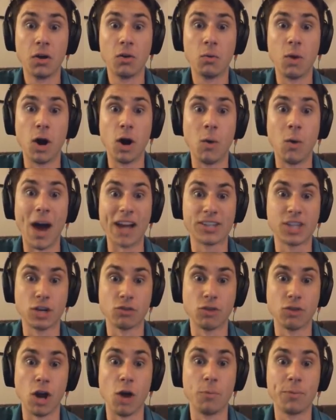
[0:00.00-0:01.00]
Whoa, why is
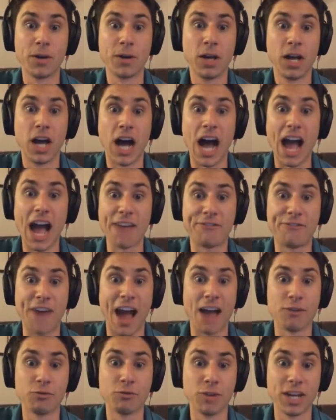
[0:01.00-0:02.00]
there rope? I,
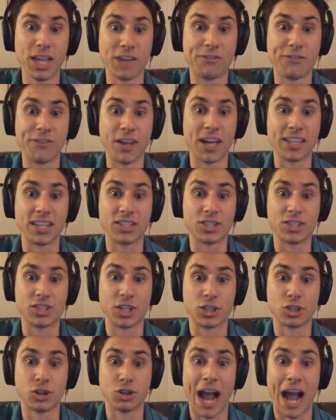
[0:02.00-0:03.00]
I really feel like this is
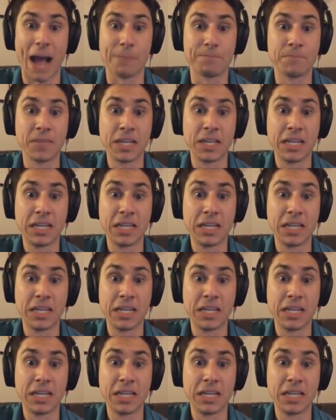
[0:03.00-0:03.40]
a trap.